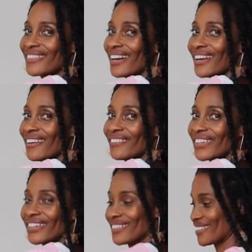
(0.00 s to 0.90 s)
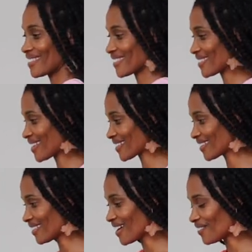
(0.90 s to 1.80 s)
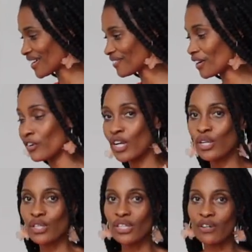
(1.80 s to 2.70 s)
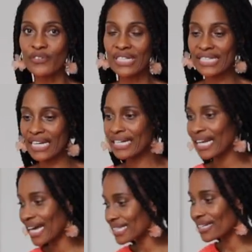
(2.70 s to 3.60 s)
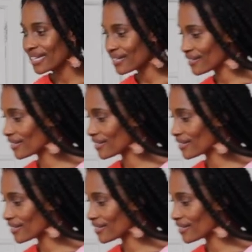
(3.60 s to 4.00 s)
I love it. Love, love, love. Now for the sunglasses.